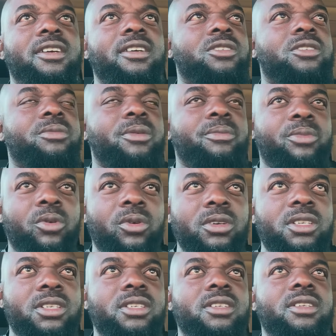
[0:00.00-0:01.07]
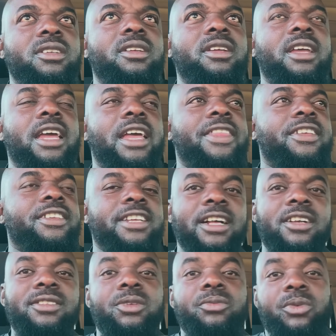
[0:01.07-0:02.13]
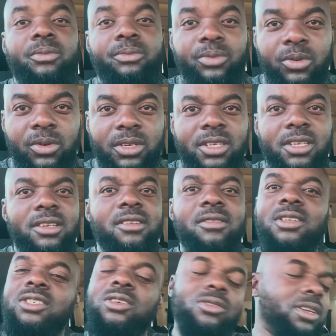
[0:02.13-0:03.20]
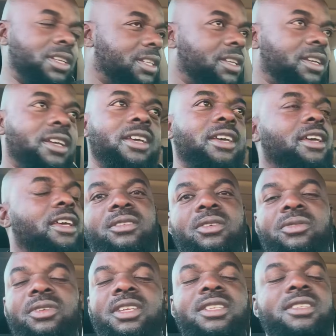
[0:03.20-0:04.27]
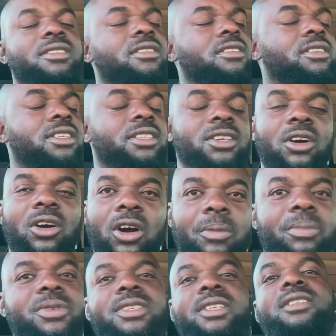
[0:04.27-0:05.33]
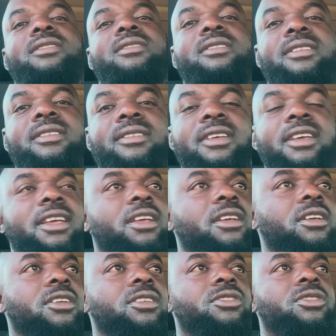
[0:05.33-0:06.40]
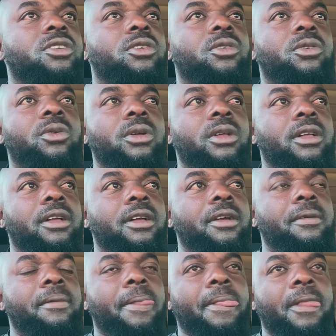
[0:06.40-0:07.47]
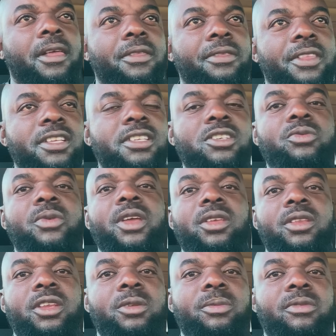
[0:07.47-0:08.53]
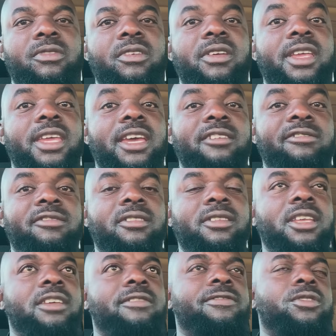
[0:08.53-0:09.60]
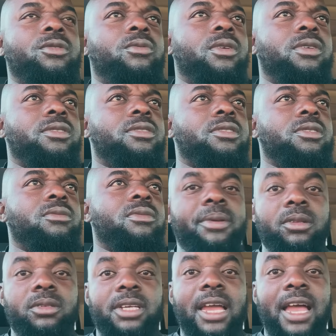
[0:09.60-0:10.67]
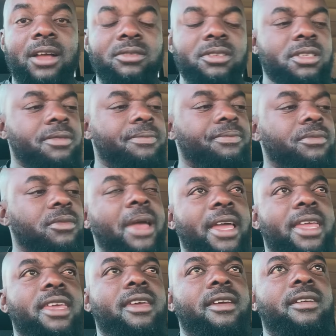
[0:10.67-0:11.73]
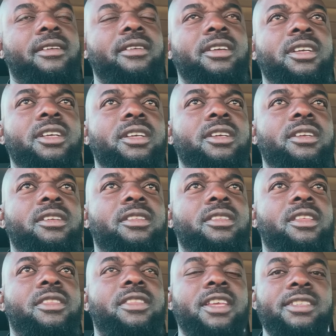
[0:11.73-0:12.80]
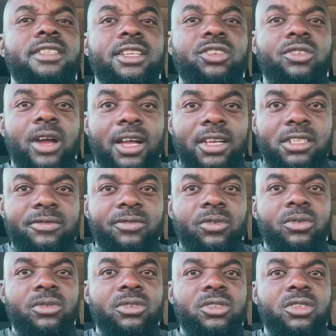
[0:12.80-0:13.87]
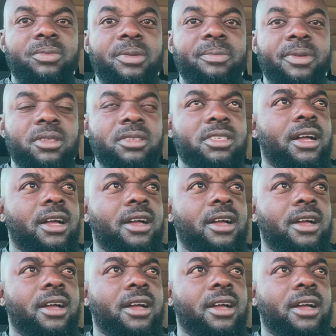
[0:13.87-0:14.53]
to be bought, and the tiles that were bought, totally the opposite. So this is where you need to be very careful if you want to build a house back here. The things that you ask for to be built,